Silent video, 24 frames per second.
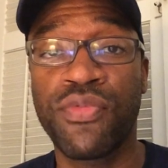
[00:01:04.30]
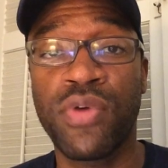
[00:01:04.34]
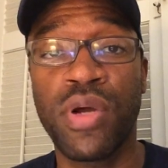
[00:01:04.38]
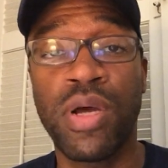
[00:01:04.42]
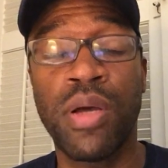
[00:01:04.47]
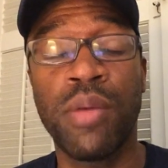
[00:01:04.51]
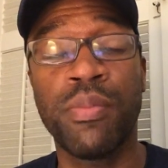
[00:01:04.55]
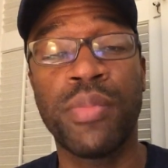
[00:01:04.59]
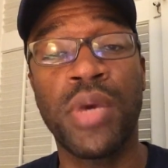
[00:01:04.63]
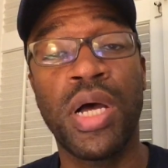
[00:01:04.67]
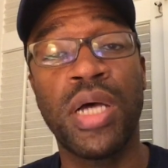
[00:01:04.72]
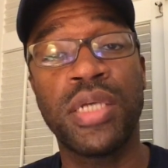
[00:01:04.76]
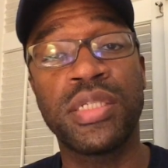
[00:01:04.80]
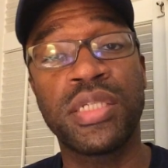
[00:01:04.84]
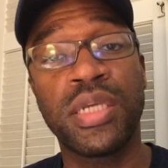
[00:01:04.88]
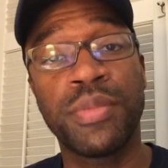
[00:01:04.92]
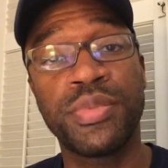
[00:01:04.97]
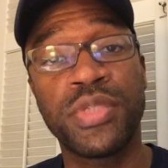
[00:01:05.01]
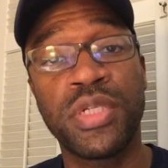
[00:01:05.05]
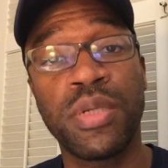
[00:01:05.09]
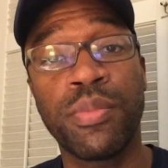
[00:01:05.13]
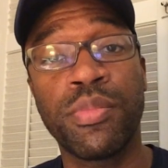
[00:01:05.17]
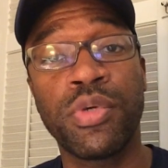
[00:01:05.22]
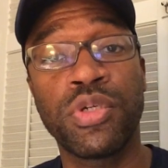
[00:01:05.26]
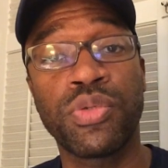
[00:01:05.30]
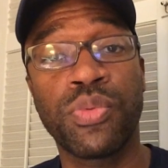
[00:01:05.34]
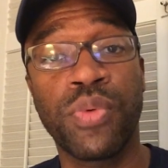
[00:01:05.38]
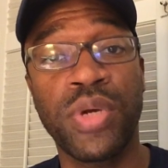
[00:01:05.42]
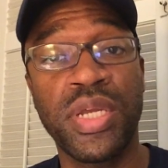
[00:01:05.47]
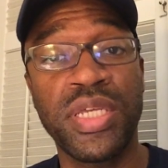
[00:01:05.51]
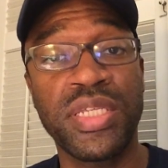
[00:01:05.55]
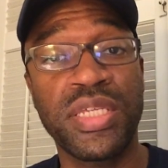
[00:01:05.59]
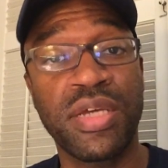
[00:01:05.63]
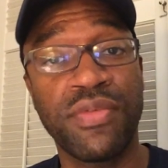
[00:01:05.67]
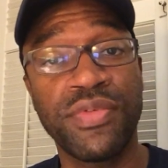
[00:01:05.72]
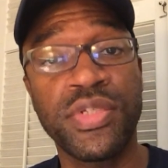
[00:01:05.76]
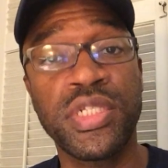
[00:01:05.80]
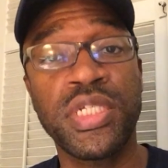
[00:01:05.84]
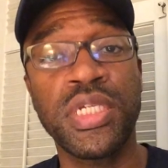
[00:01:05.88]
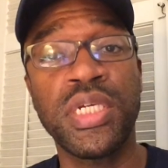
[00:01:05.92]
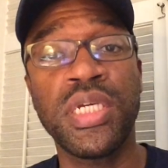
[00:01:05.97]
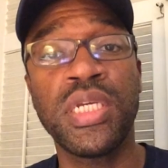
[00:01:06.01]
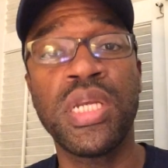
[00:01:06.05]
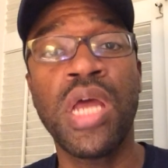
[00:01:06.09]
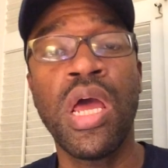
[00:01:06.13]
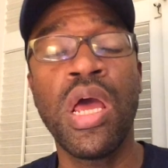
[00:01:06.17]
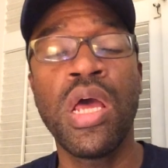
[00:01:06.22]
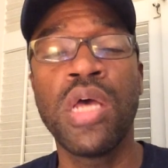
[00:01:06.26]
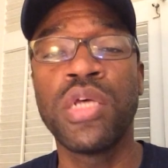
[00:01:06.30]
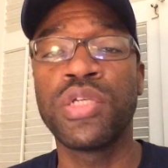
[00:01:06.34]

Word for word: from uh, September 2017.